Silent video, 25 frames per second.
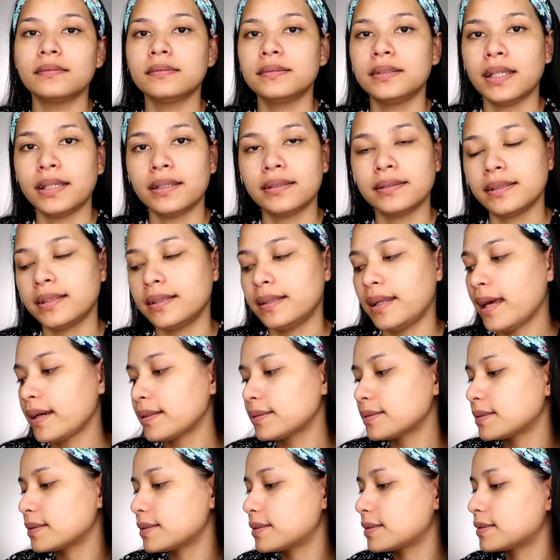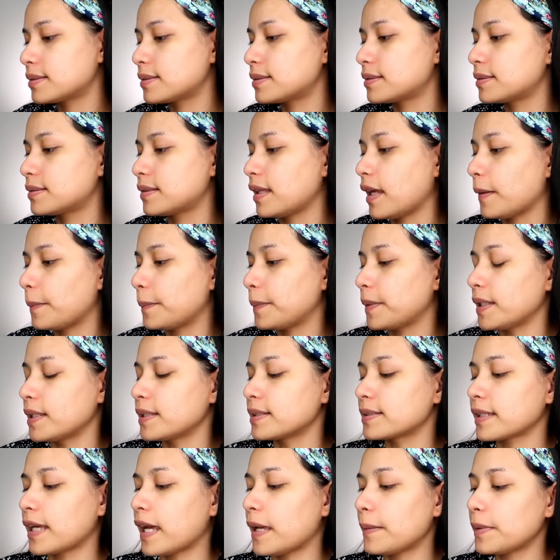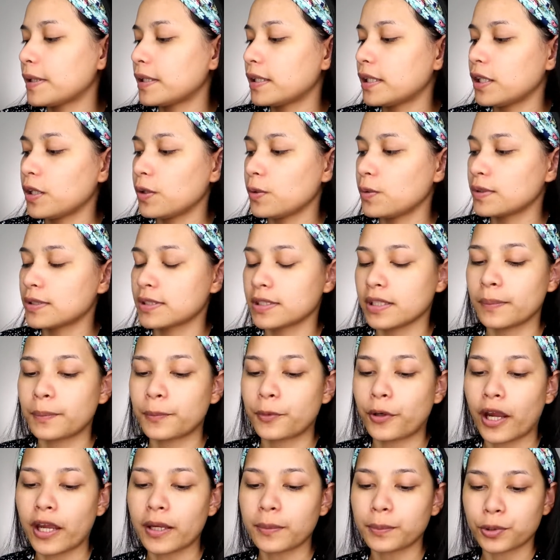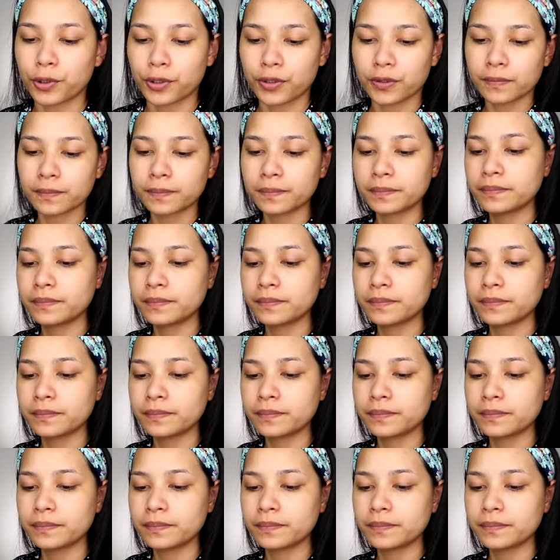Then the next step is I'm going to use a primer.